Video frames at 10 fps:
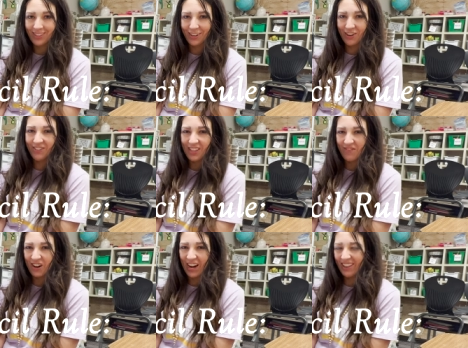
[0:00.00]
So if they
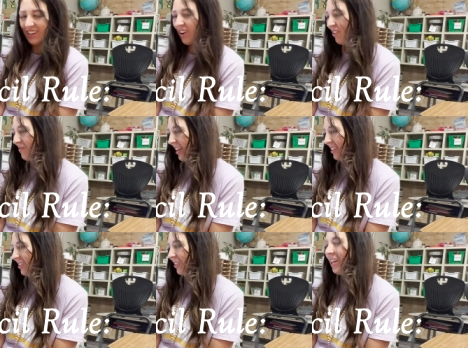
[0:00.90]
break their own
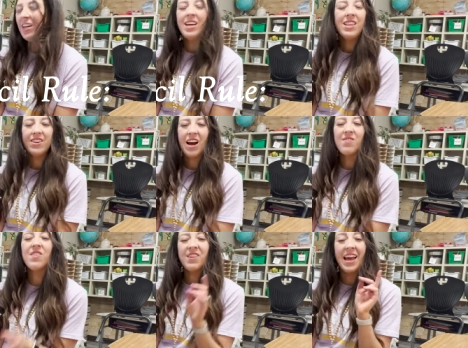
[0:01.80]
pencil, they're out.
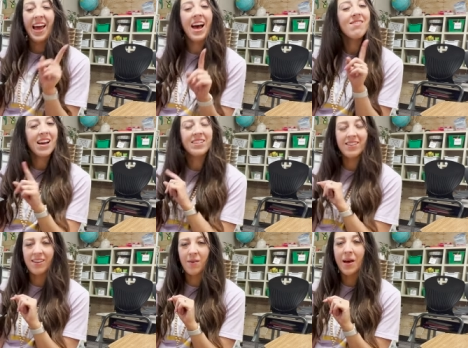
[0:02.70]
But we have had
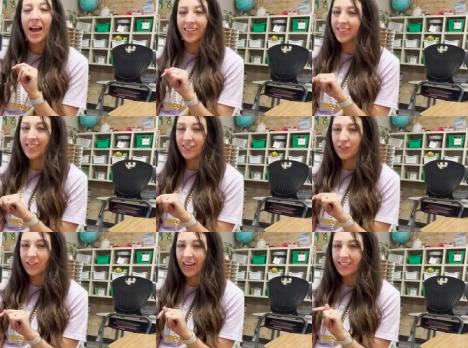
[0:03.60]
some
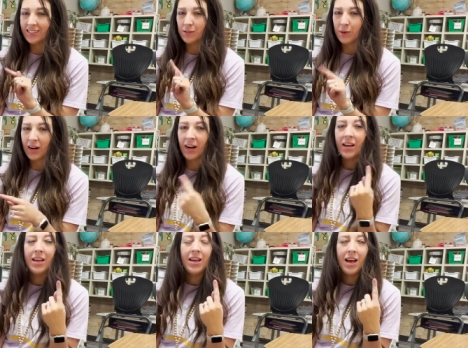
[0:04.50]
accidental cases where
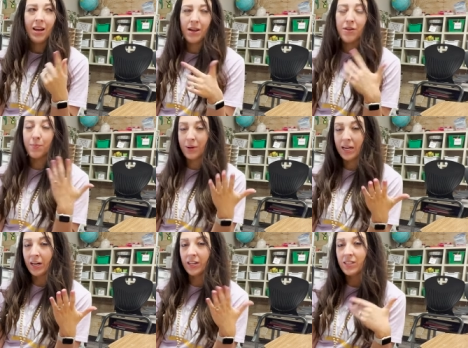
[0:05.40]
another
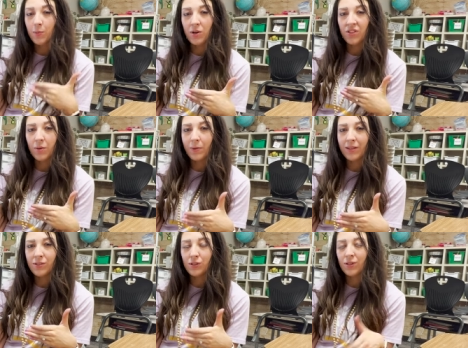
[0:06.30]
peer stepped on their
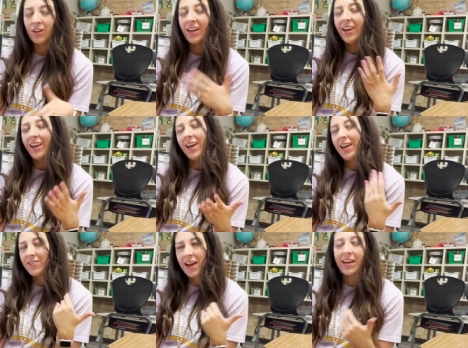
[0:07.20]
pencil.
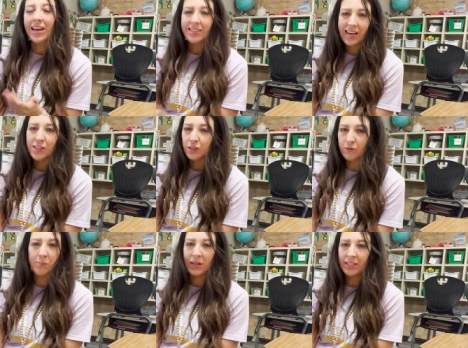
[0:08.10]
In that case, I do
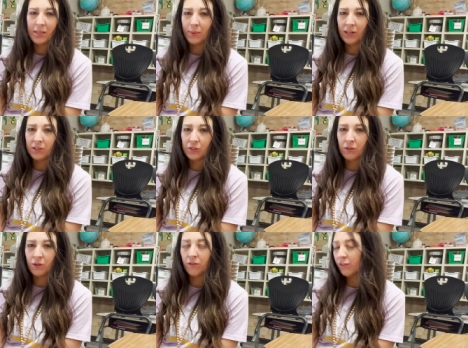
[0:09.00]
replace the
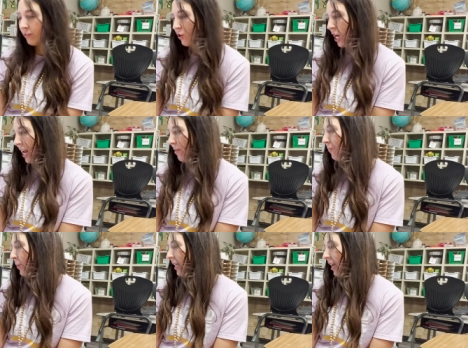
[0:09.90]
pencil for free
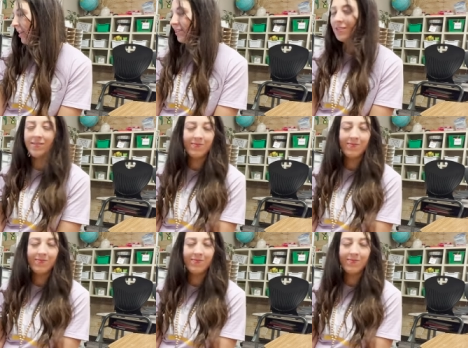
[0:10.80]
because